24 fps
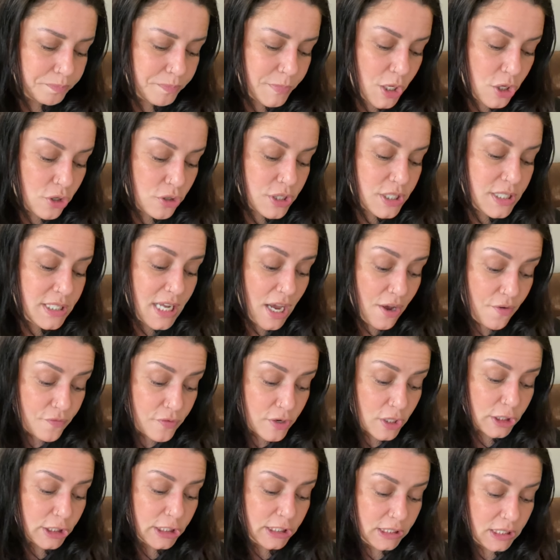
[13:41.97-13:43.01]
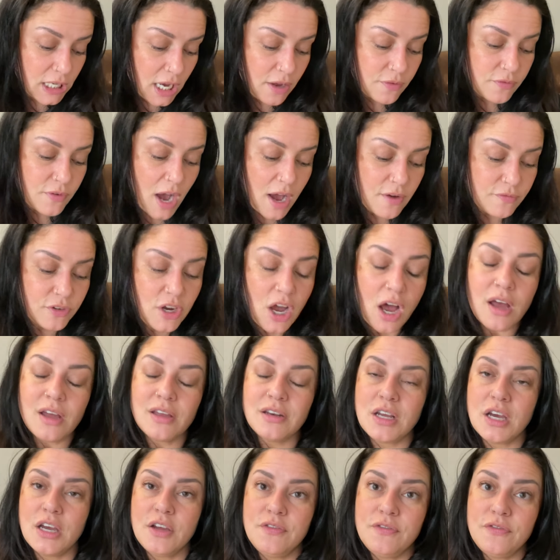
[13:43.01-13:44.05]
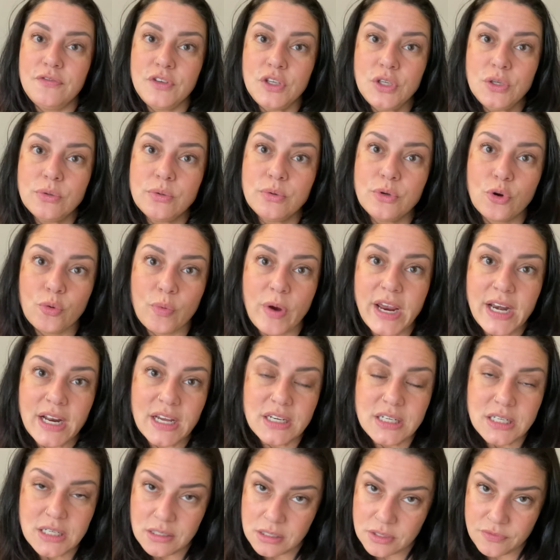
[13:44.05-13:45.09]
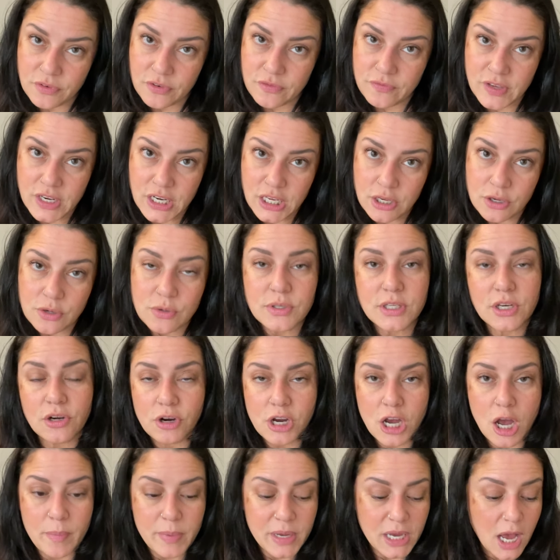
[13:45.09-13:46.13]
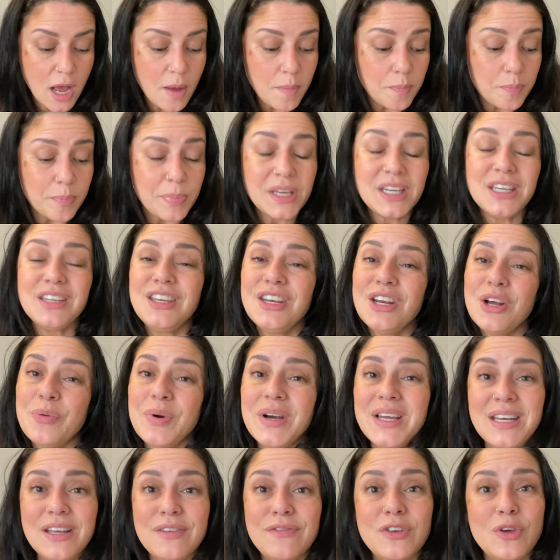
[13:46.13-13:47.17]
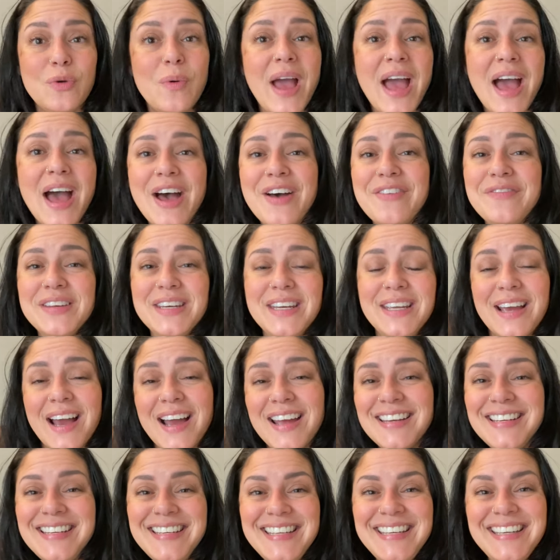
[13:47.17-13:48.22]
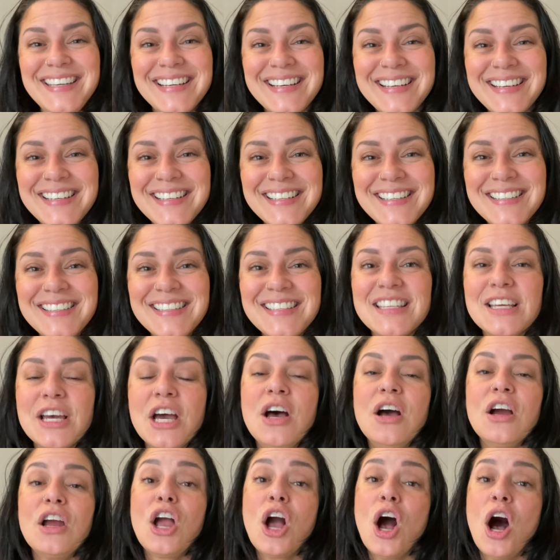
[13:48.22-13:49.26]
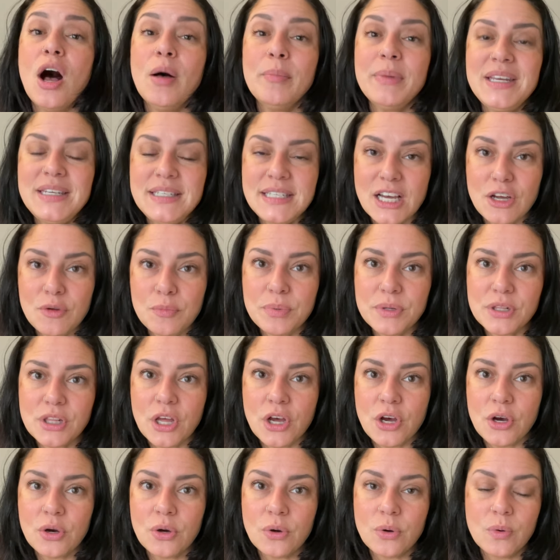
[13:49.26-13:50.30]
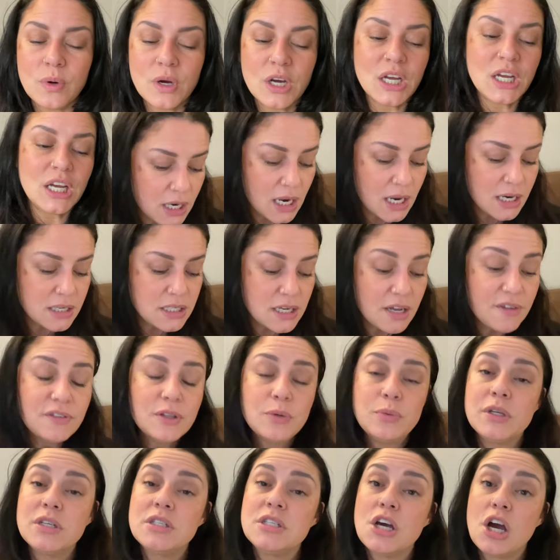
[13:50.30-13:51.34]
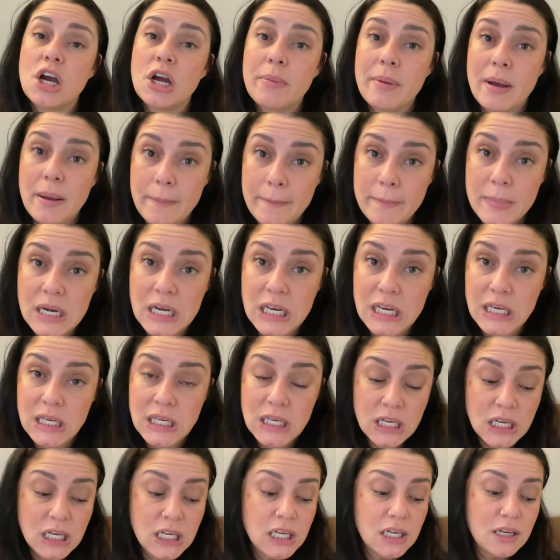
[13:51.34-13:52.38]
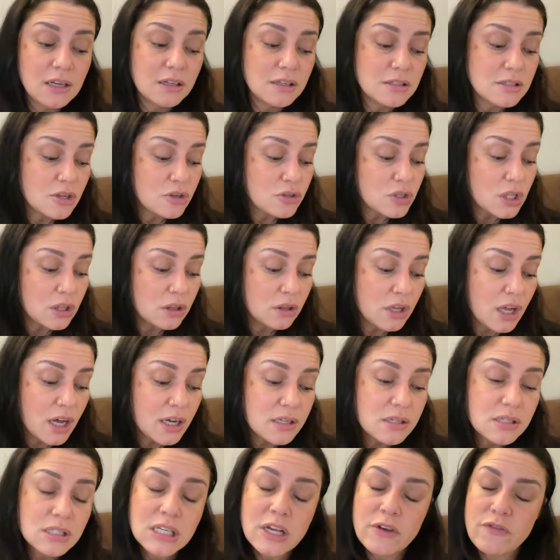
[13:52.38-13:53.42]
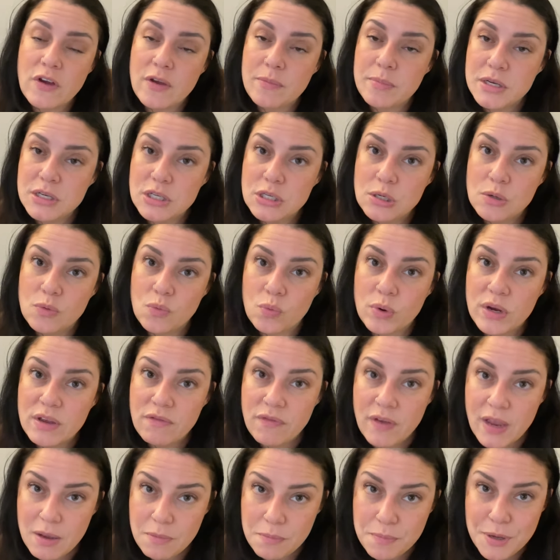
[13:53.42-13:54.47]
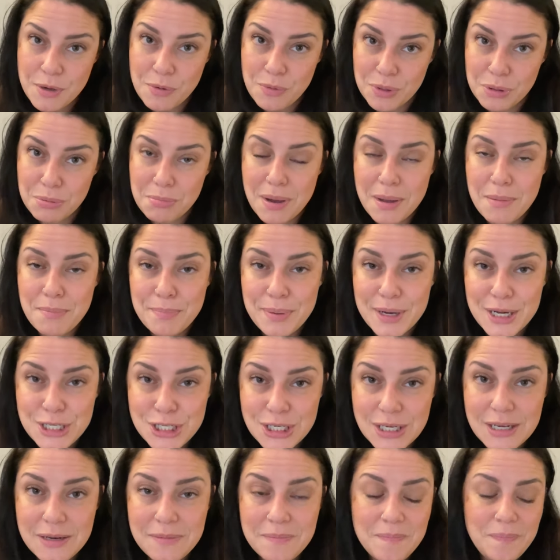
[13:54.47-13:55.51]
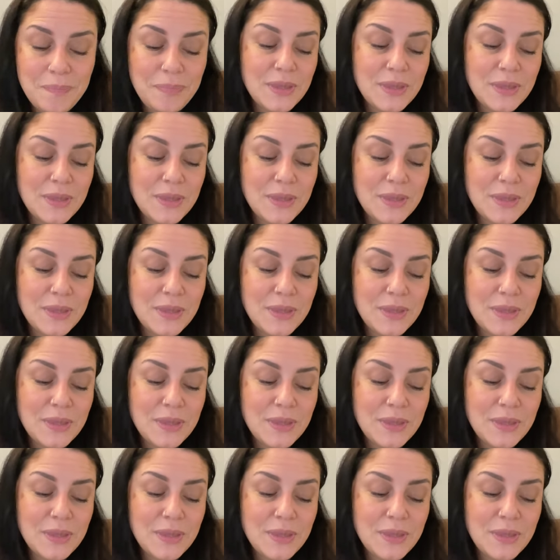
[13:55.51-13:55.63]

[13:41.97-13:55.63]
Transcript: There's definitely, I've got a few great ideas for videos that are coming up, but you know what? If you have any ideas, comment down below. I definitely want to talk about money, because there's a lot of stuff I've been revamping with my budget